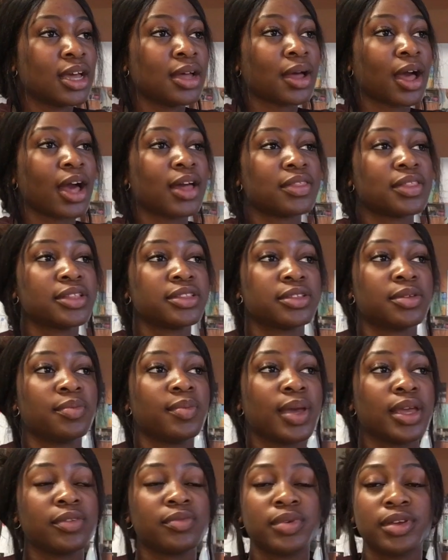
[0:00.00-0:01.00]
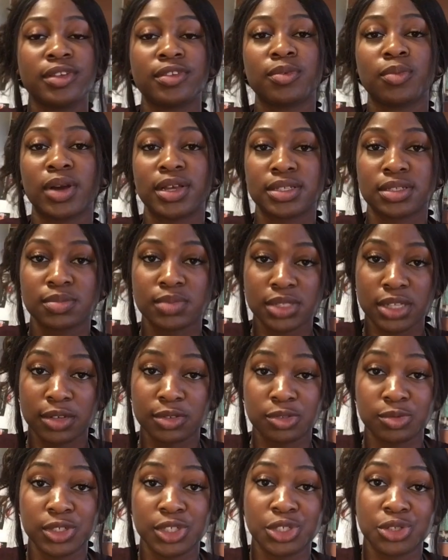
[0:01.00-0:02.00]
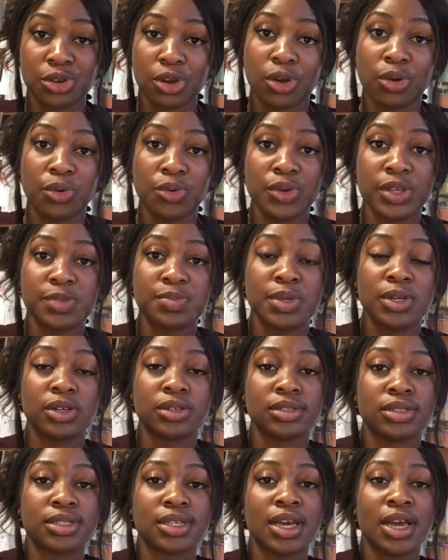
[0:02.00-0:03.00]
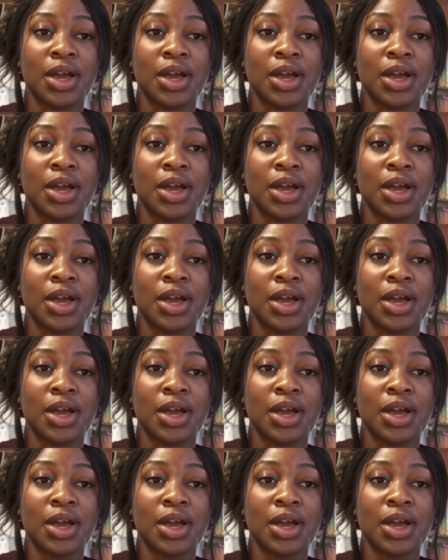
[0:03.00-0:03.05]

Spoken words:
I think the main reason why sometimes we struggle is because